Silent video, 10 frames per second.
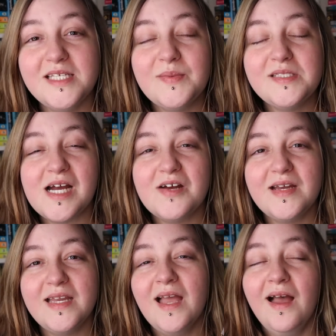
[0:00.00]
Demon
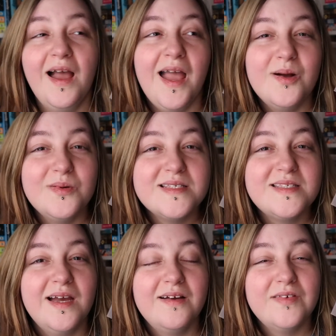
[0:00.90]
Diary, it
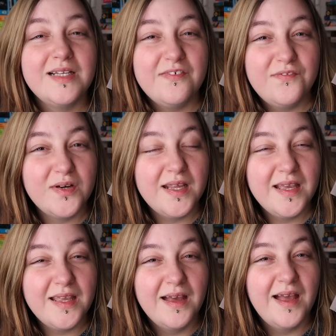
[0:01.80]
was really
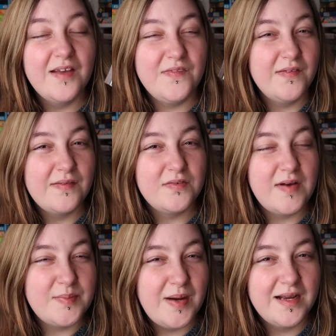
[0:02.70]
funny. If you ever
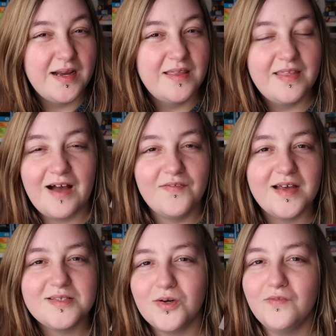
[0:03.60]
read manga, they have
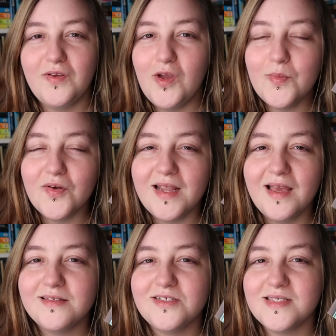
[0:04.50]
that sort of humour in
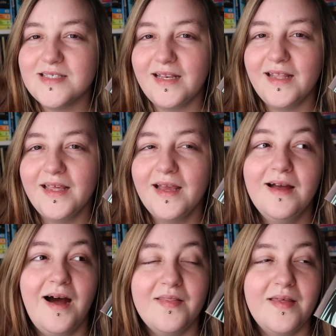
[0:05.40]
it that's just silly.
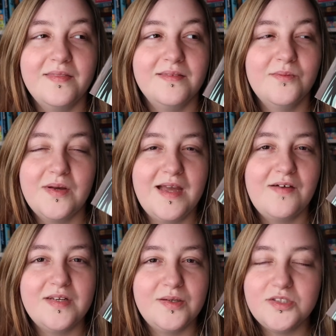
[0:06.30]
And then when they
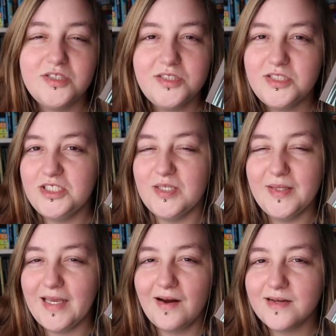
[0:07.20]
have the little
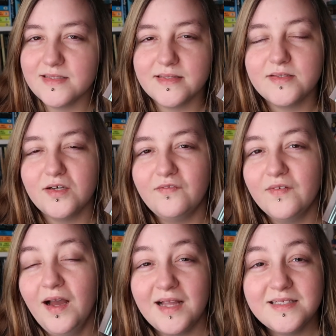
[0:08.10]
chibi characters and stuff.
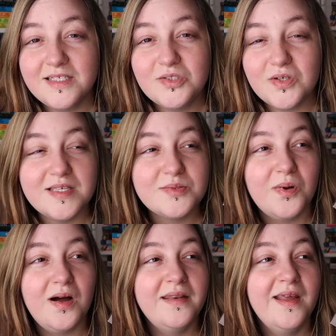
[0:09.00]
I did enjoy this
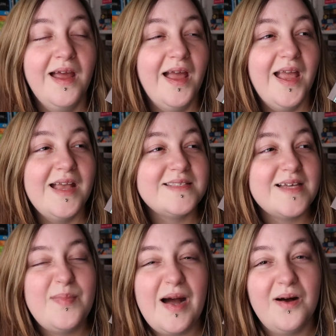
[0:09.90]
one. It's
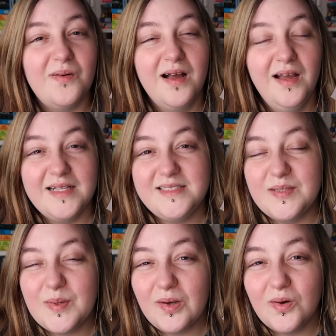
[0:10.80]
about a
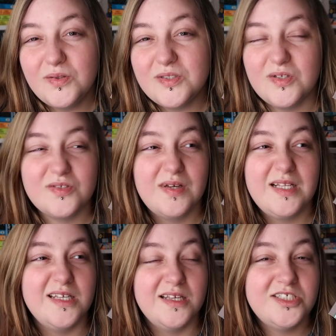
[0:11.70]
demon lord who's
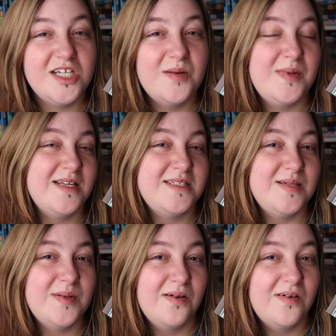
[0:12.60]
really shit at being a
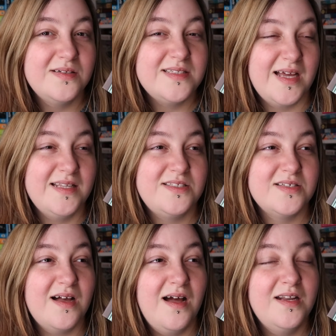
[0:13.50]
demon lord and he's
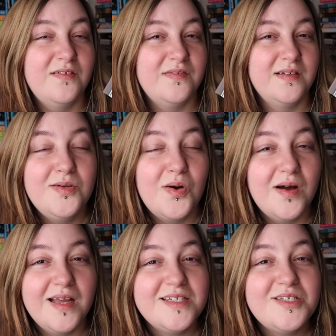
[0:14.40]
just kind of
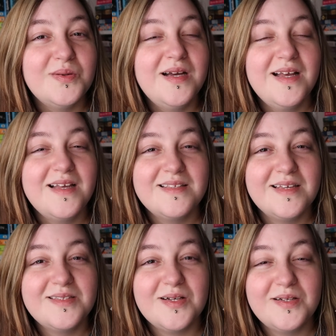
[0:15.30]
not into it.
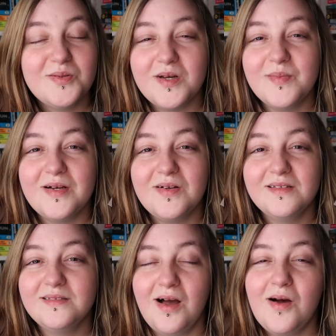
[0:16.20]
He's not, he don't want to be
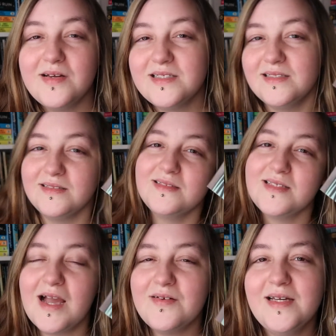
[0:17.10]
all horrid and
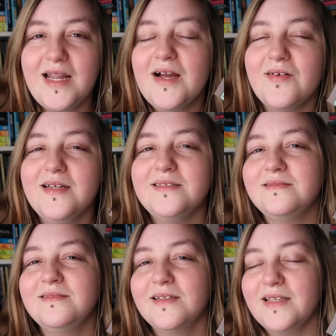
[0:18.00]
scary and angry
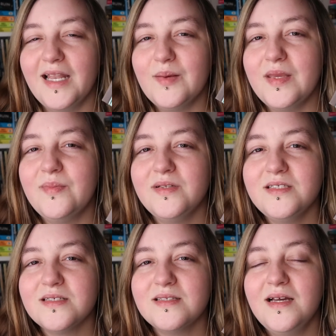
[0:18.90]
and killing people.
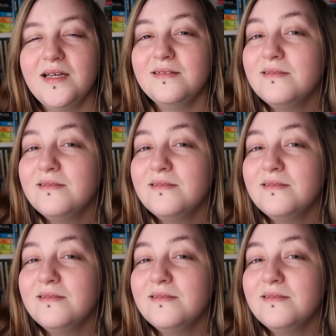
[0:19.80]
He's just like,